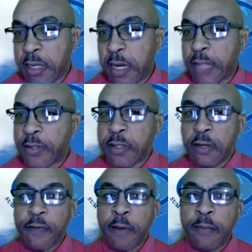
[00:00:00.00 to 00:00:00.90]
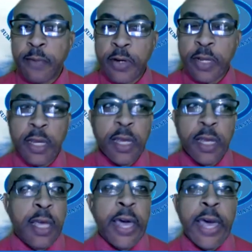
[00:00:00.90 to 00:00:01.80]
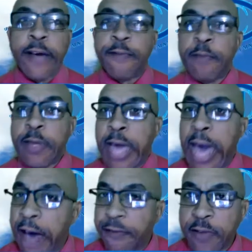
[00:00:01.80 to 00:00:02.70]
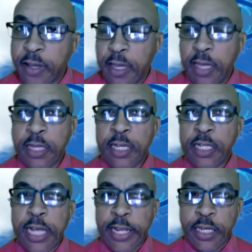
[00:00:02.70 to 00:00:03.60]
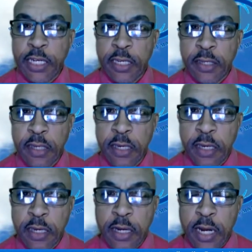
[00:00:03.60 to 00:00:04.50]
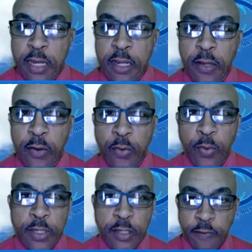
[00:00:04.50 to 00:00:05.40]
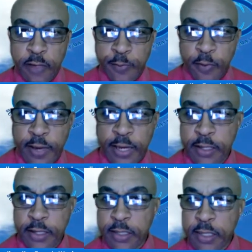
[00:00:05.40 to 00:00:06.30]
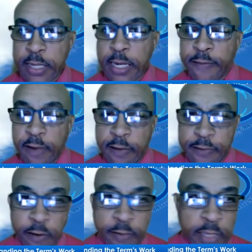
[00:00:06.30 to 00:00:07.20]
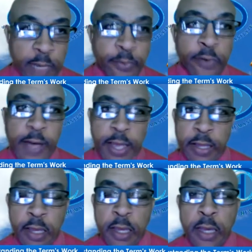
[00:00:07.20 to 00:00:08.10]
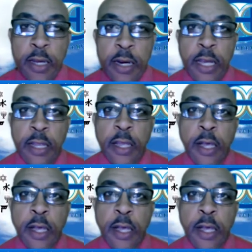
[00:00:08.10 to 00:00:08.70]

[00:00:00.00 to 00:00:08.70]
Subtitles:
As you see from morning, I have been having challenges, right, with the service providers and the level of service they provide, right?